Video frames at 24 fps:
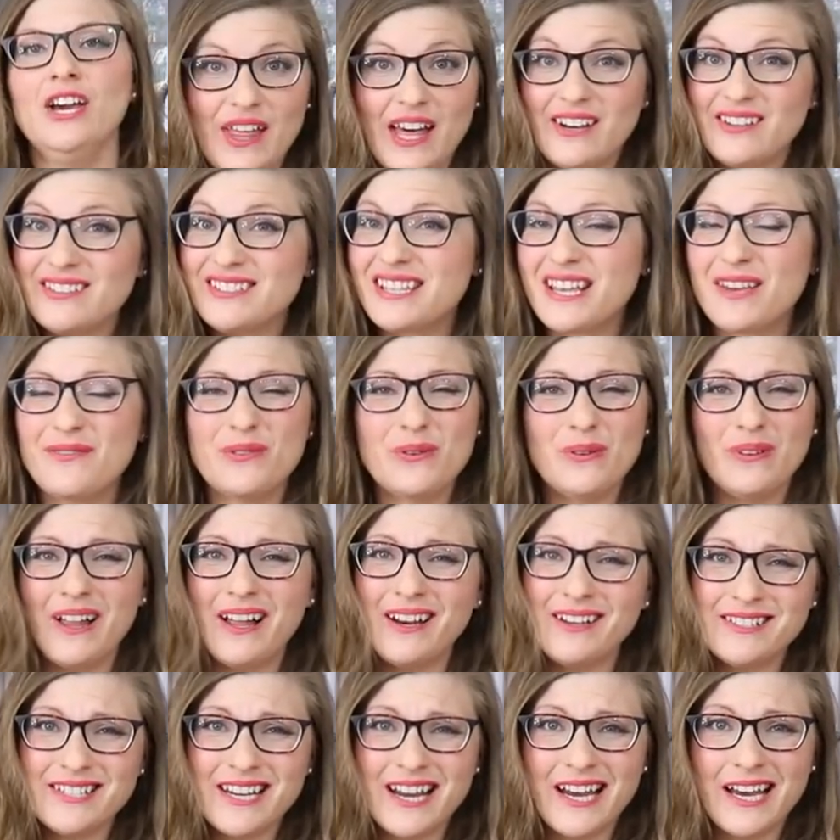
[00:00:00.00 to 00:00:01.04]
That'll save you a
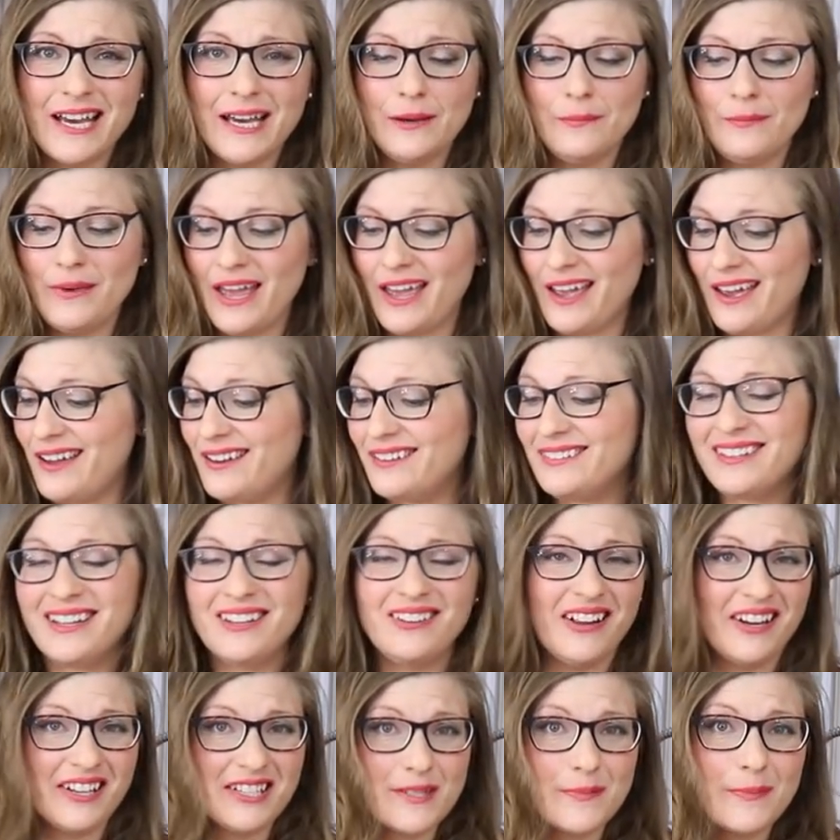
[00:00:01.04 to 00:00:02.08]
lot of time and a
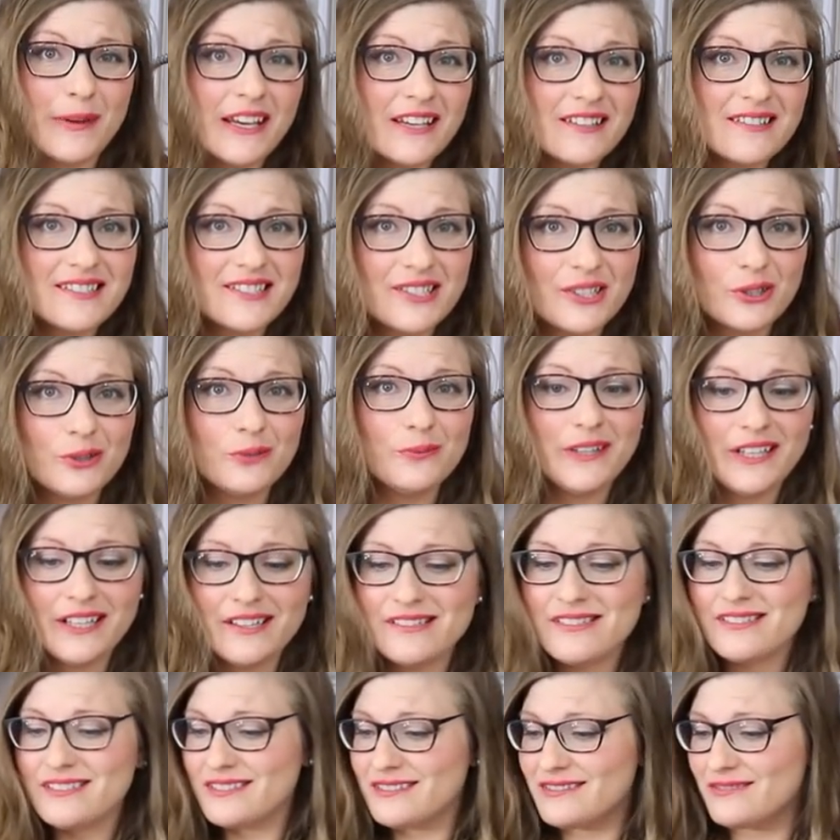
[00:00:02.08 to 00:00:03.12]
lot of space too,
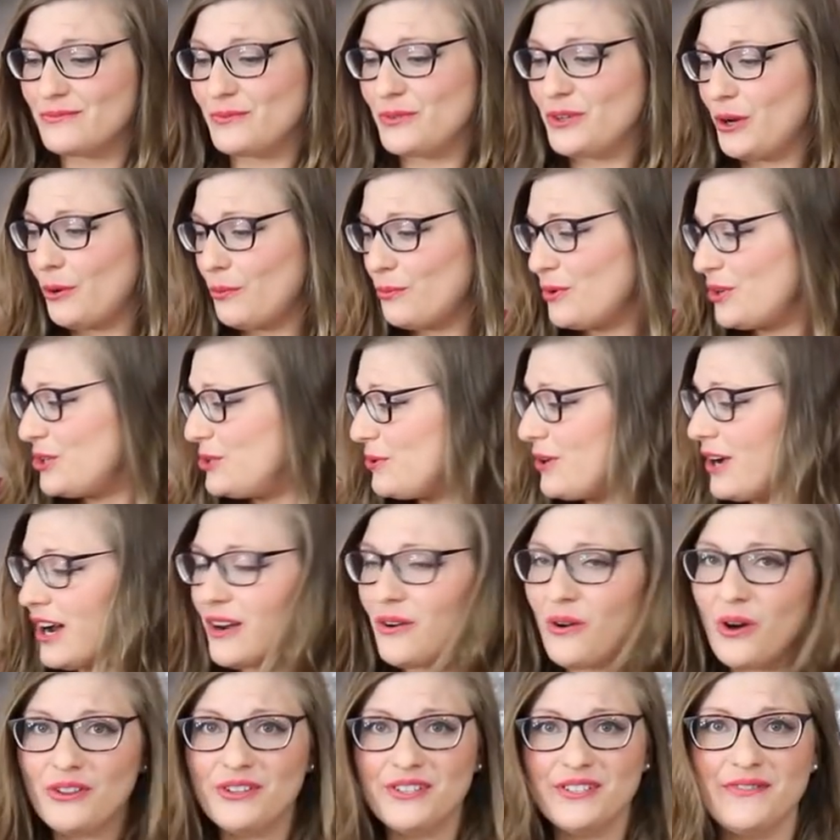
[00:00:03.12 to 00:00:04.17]
because you know when you
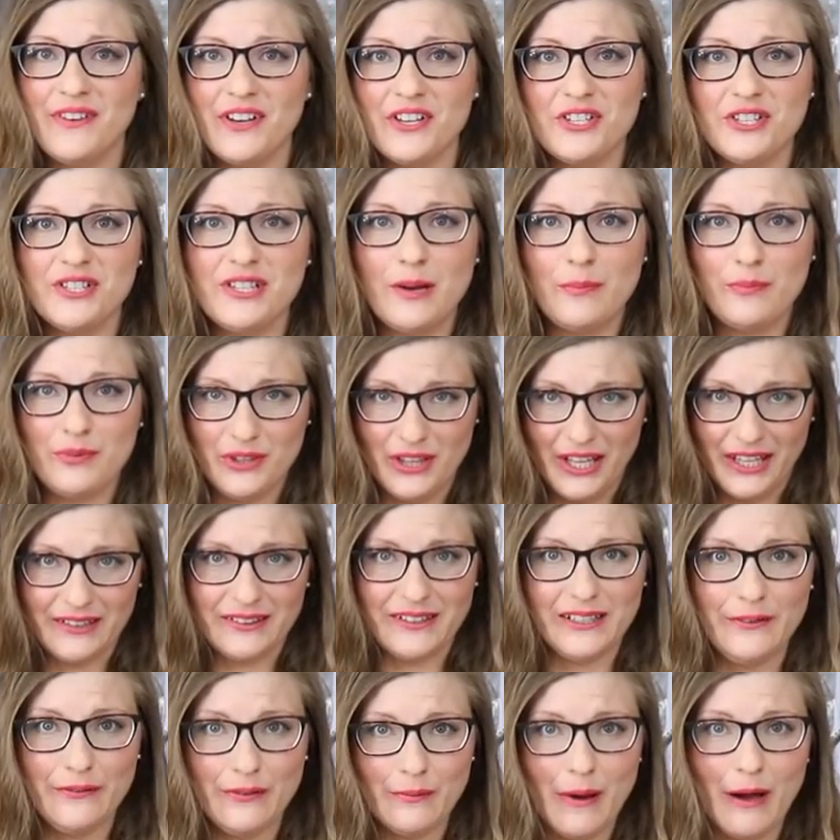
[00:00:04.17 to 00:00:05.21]
cut all these veggies up and like
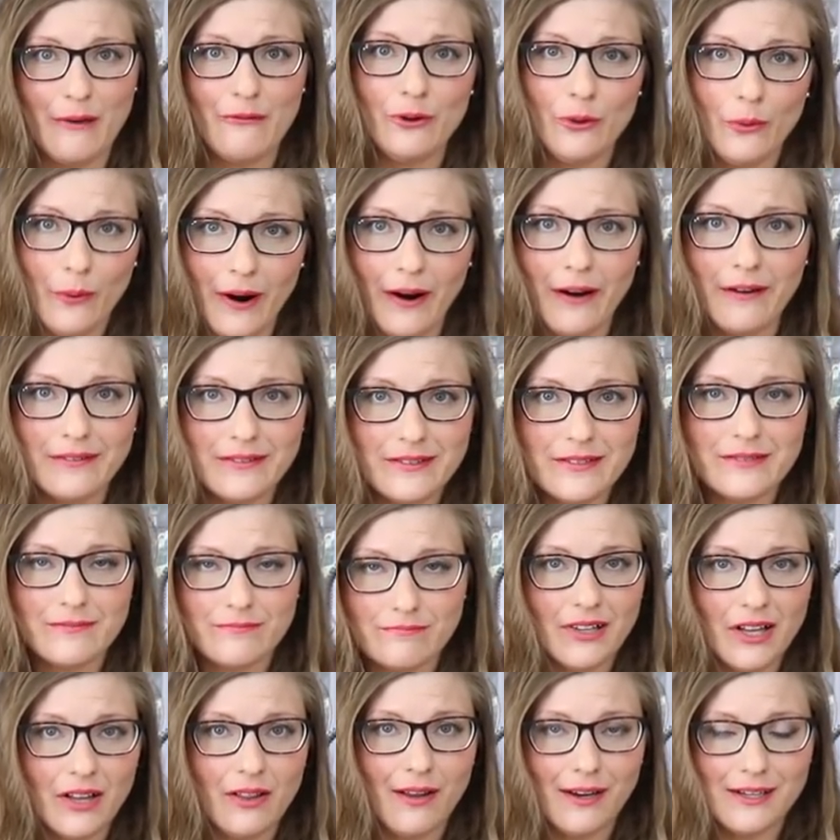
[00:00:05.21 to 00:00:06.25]
leave them everywhere, it's
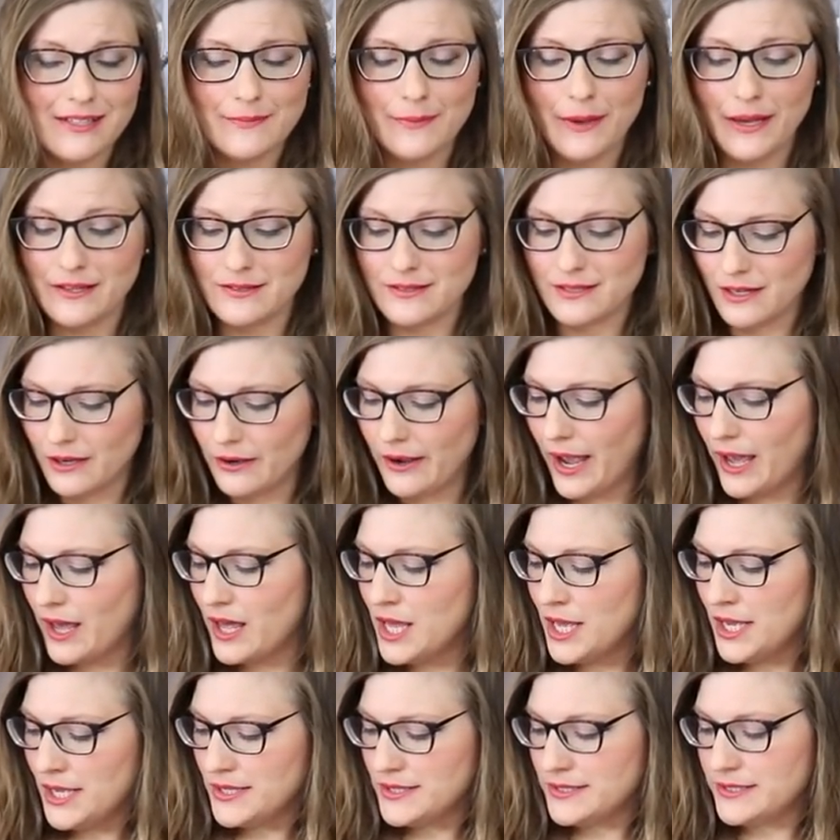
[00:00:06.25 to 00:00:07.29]
a lot of space. Okay,
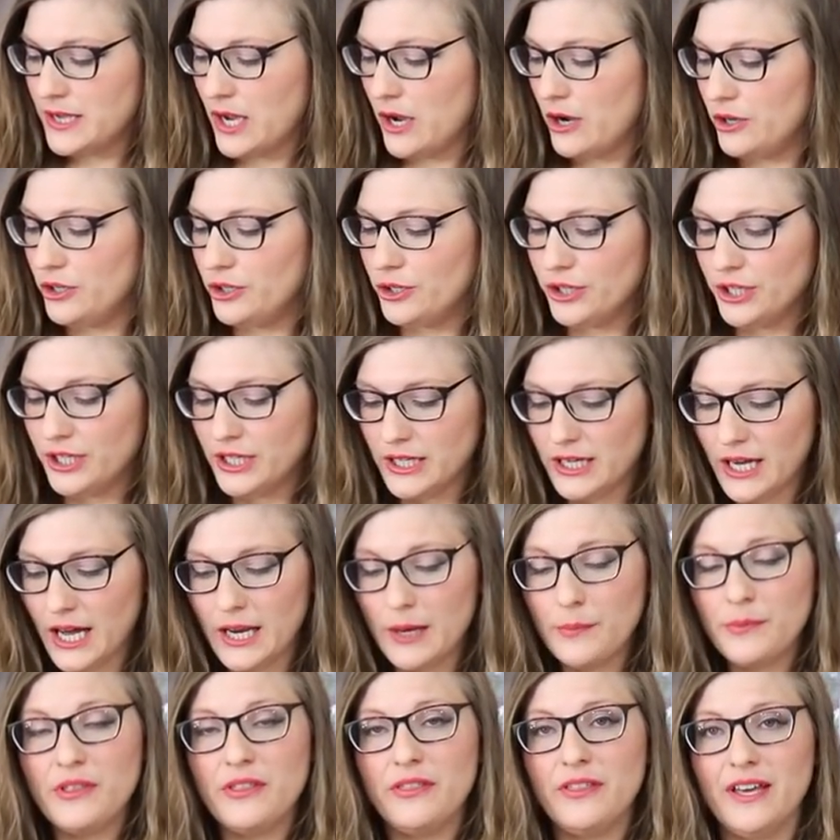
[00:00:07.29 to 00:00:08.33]
so you're gonna cut
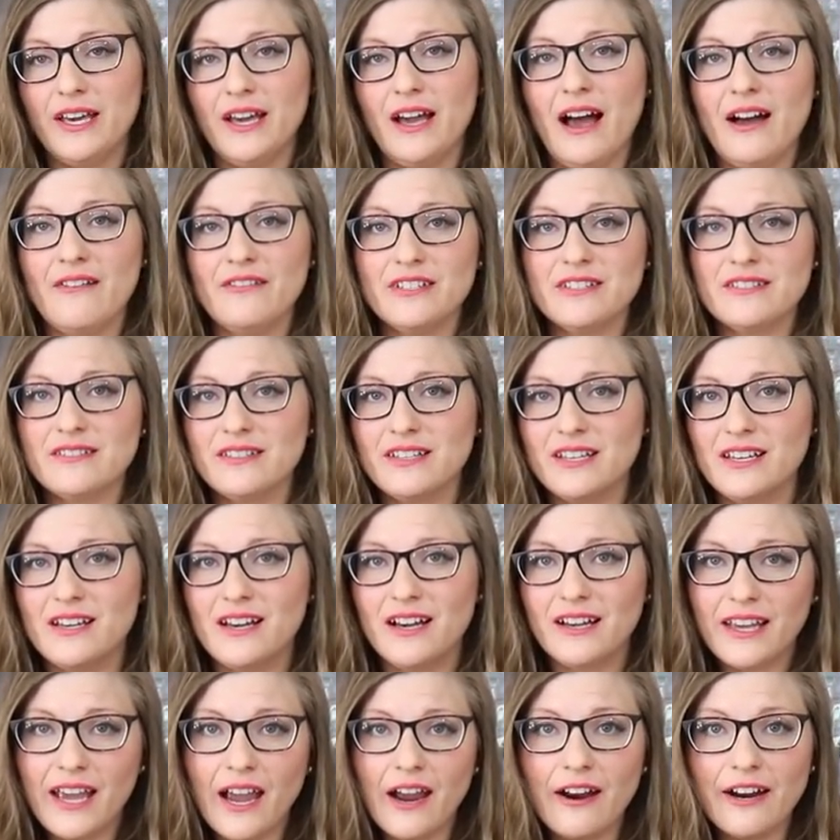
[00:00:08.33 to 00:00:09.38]
up the thing. Obviously,
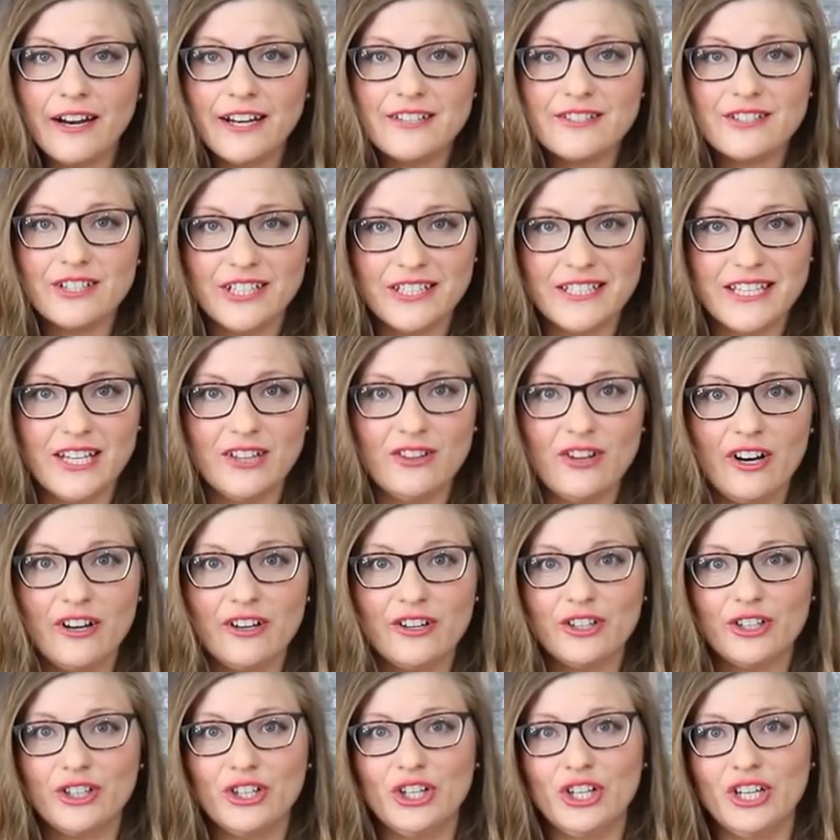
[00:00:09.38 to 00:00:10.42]
a carrot is gonna take
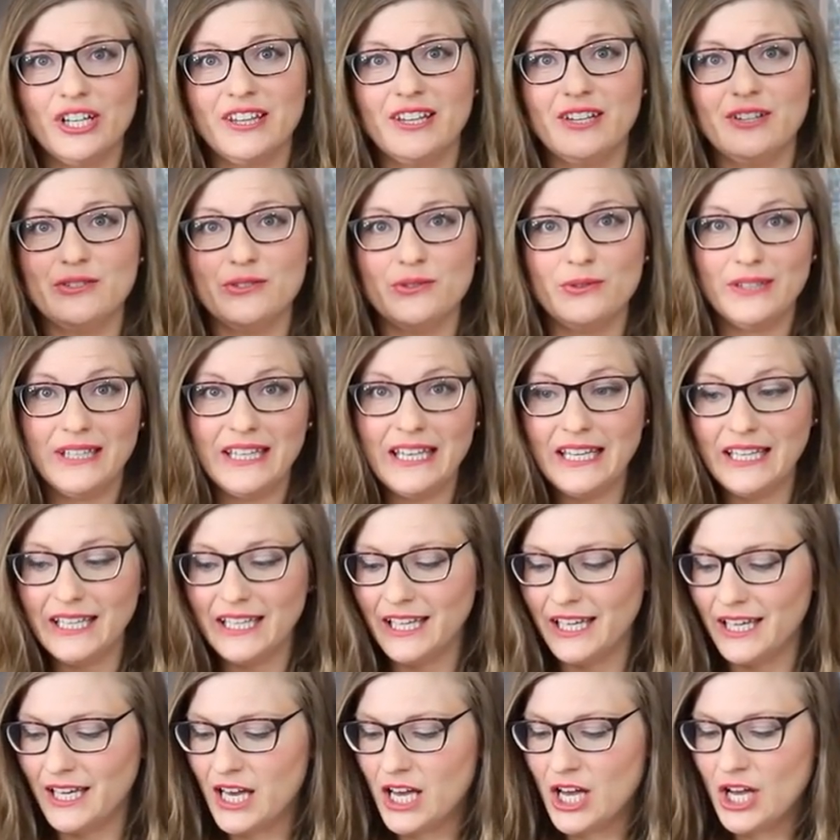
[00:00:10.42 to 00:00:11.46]
longer to cook than a
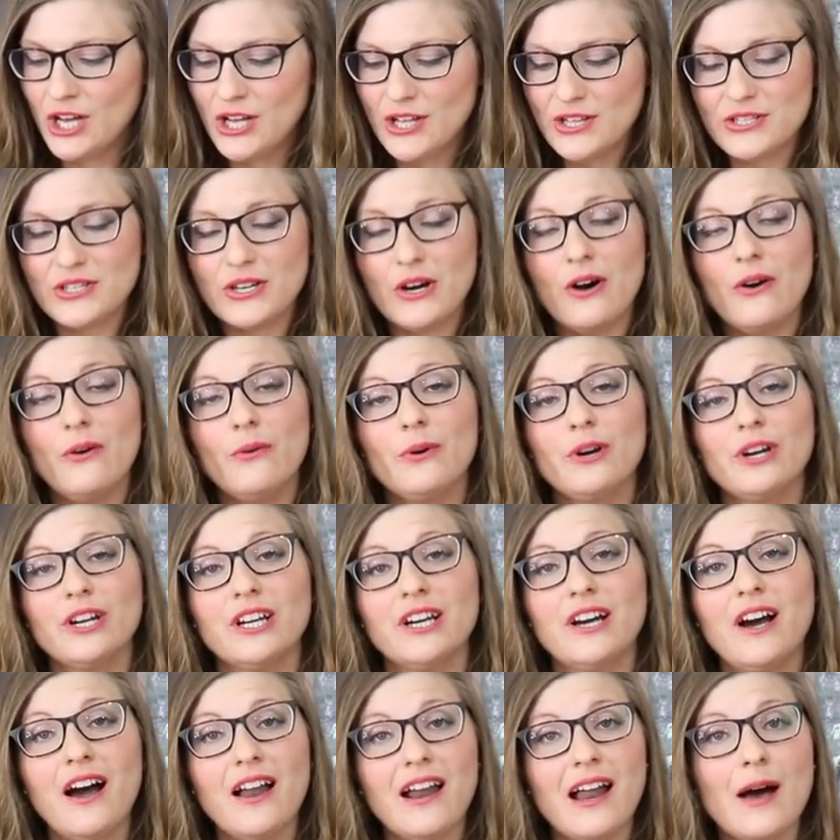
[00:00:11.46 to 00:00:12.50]
zucchini, so we're gonna
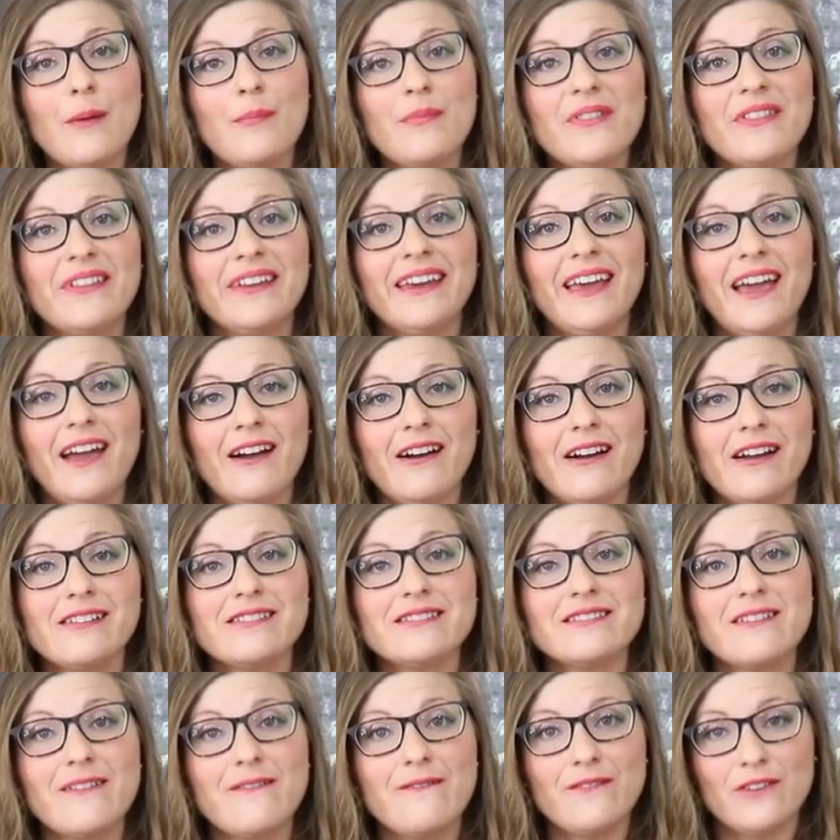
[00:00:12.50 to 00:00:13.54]
cut up the
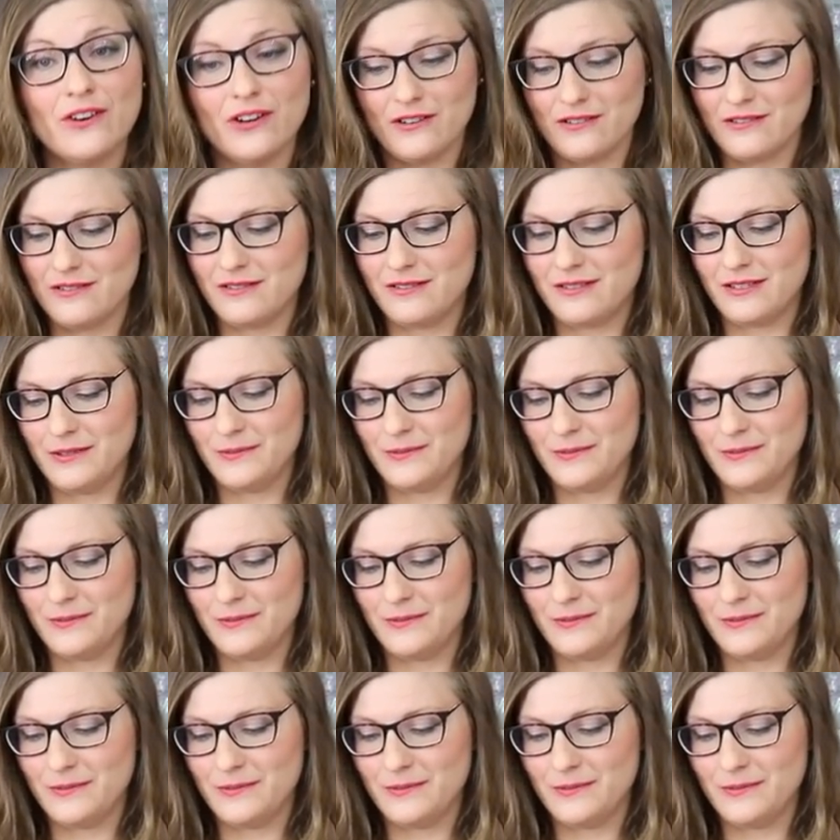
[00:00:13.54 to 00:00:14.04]
carrots first.